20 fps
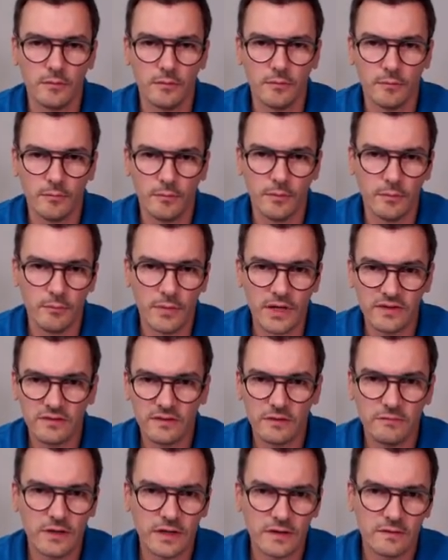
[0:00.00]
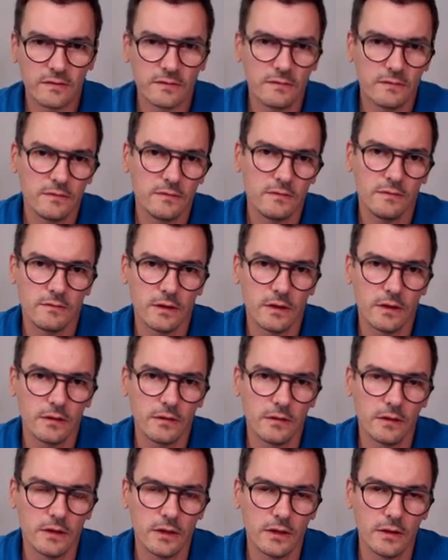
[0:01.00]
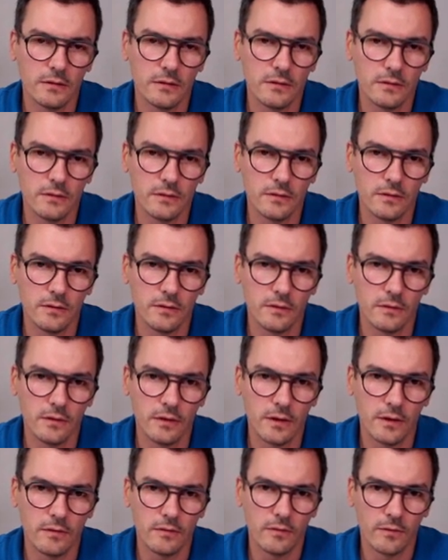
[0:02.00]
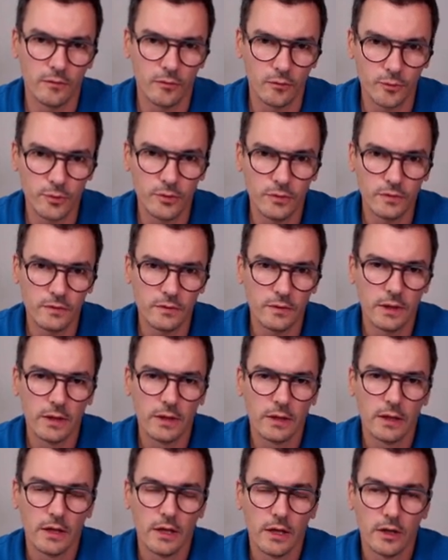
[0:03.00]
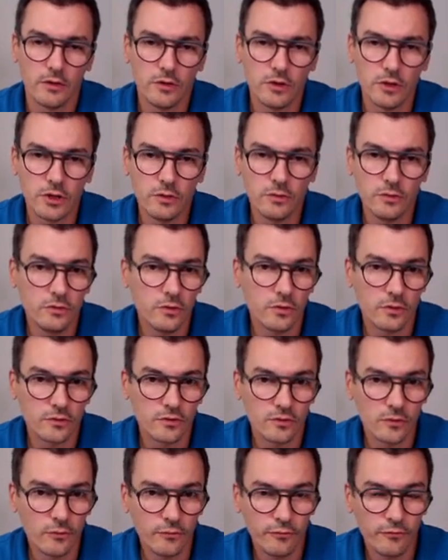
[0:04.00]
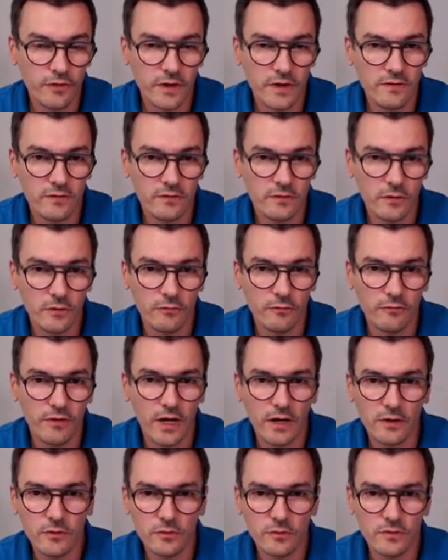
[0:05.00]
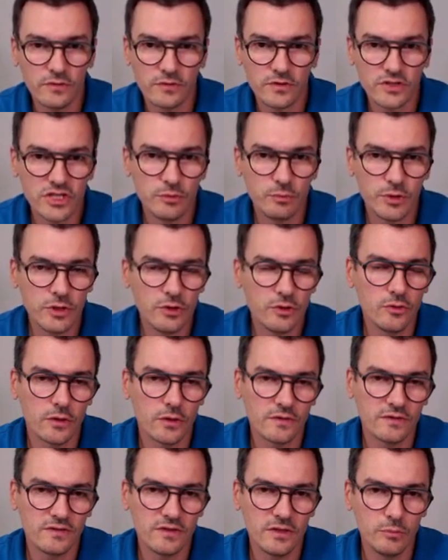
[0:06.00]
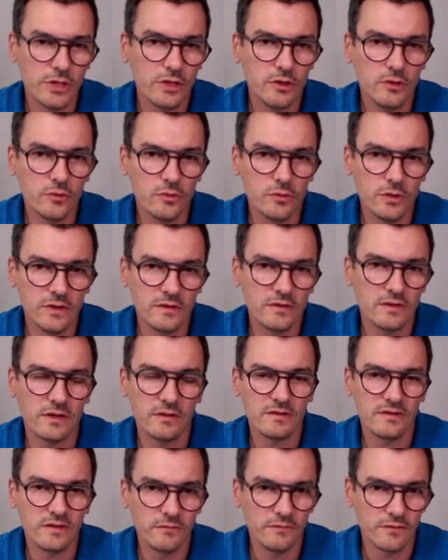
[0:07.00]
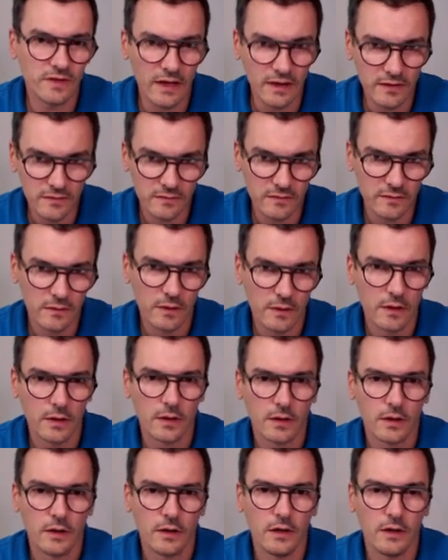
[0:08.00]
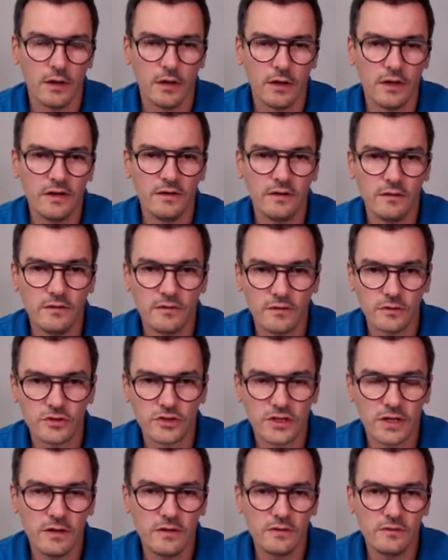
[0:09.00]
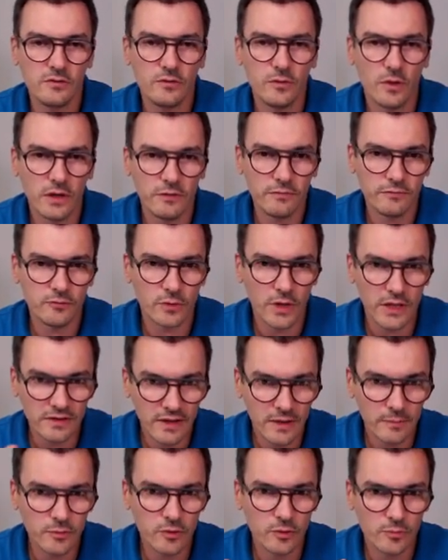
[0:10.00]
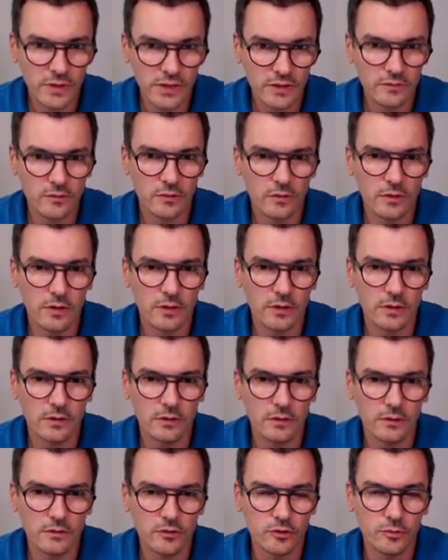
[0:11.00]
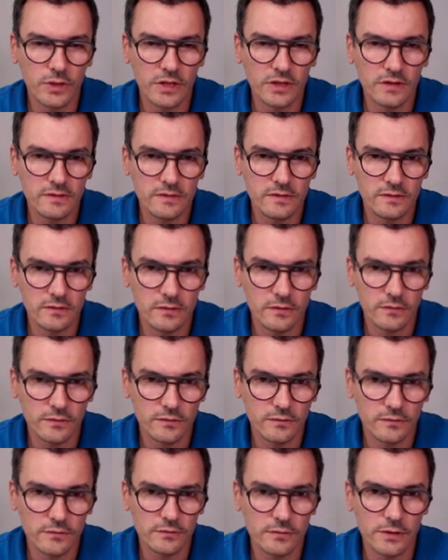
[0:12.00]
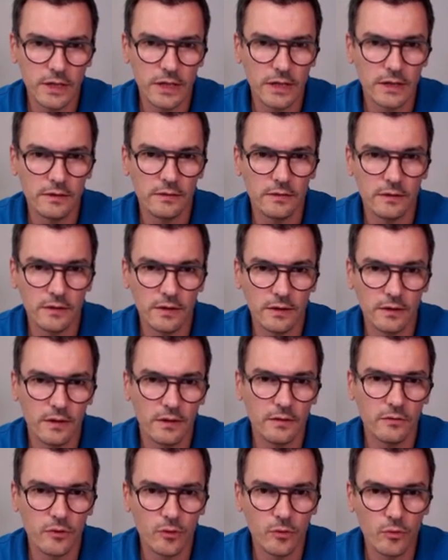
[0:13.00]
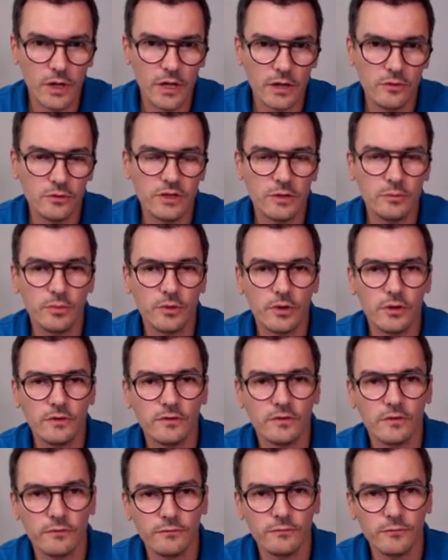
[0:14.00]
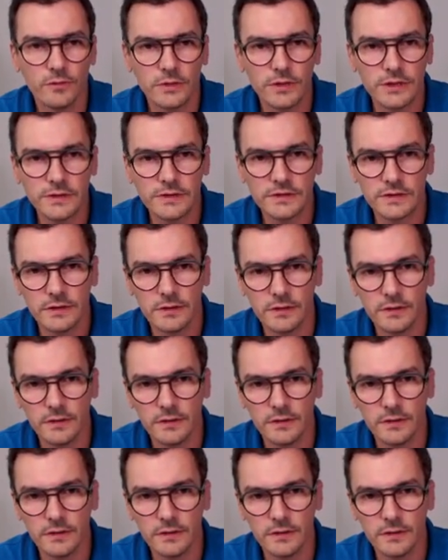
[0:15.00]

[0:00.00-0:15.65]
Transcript: massive accesses and throughput. You could also face various GPU or CPU intensive tasks. In such case, you have to adapt a bit your Kubernetes cluster and the way you deploy softwares